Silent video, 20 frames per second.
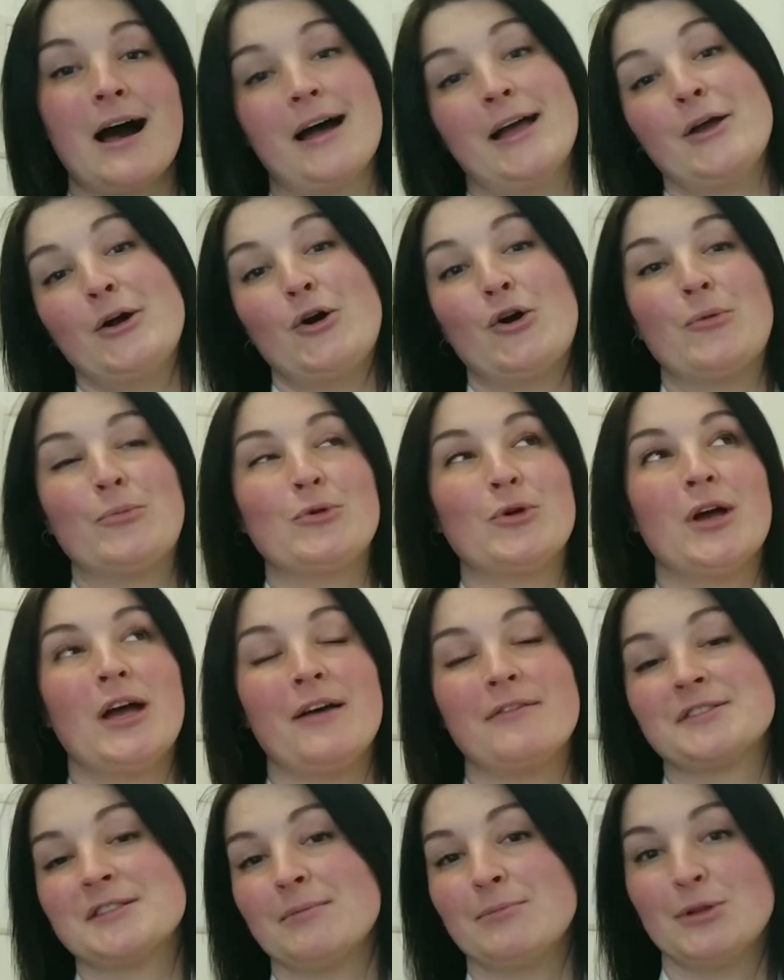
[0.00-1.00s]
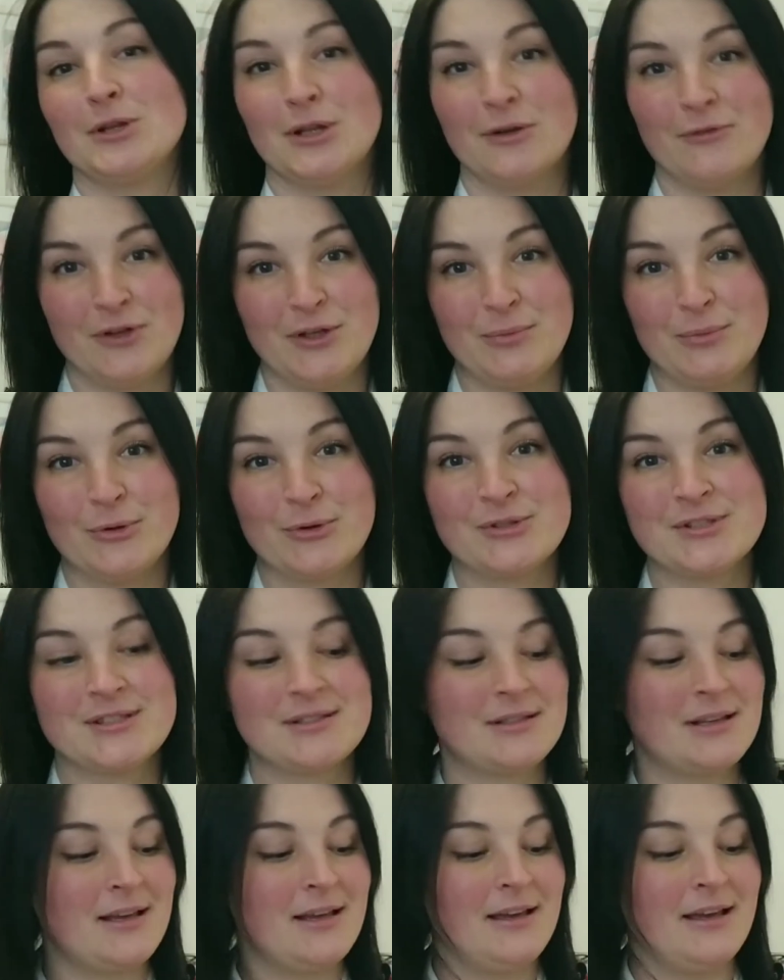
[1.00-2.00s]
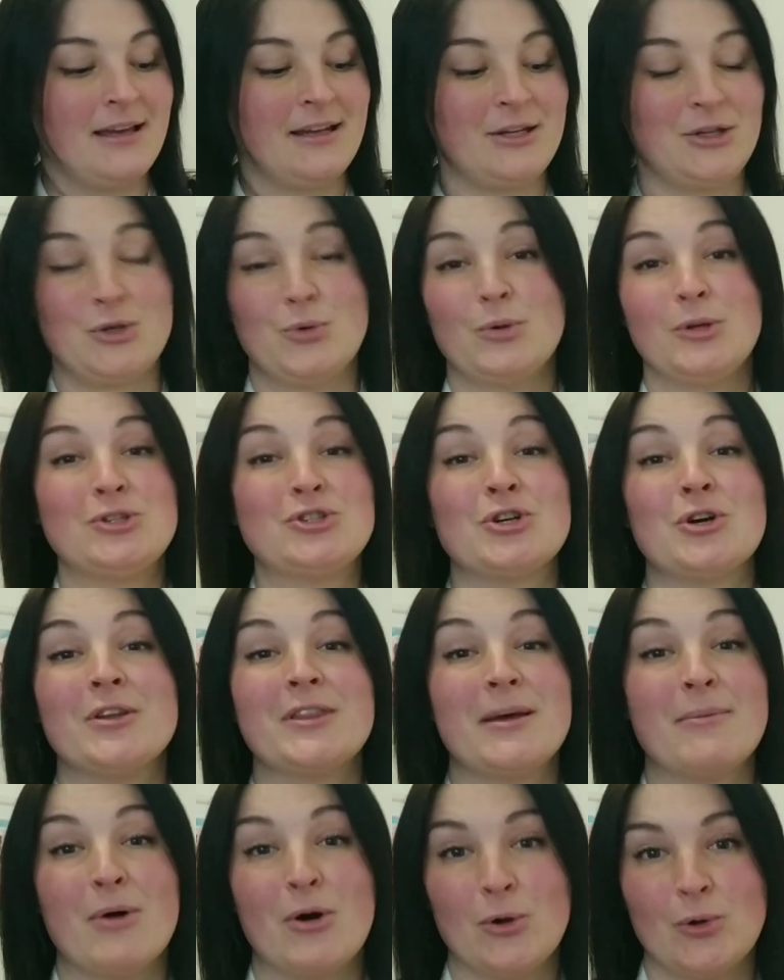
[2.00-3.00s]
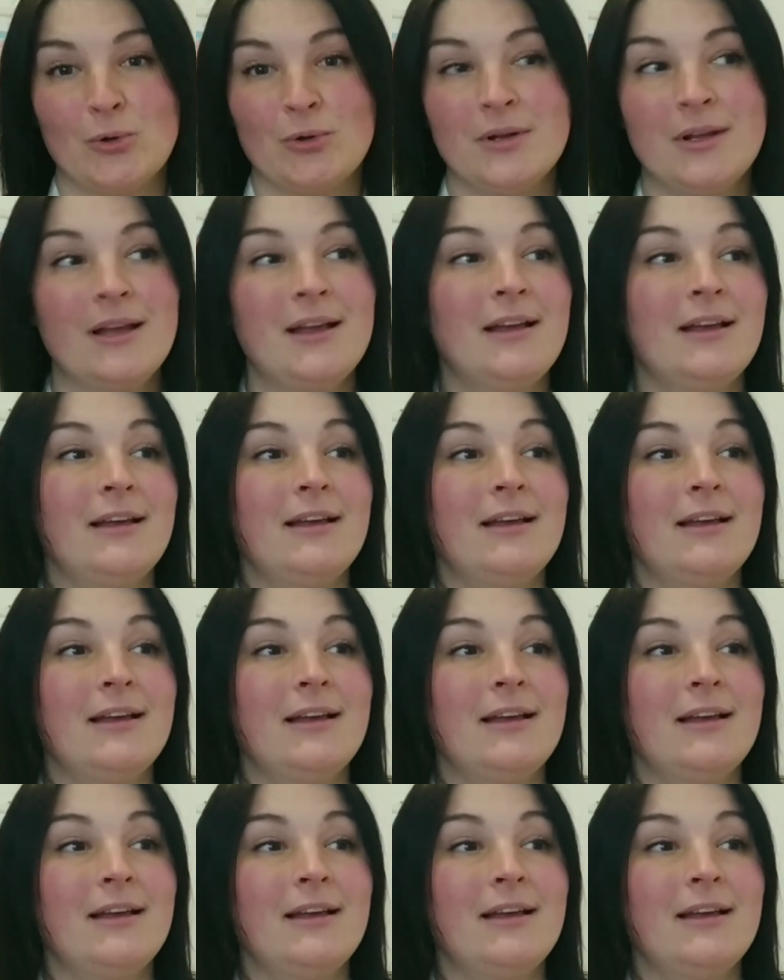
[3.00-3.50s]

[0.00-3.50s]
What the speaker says: I hope you have some lovely books and you will enjoy them all.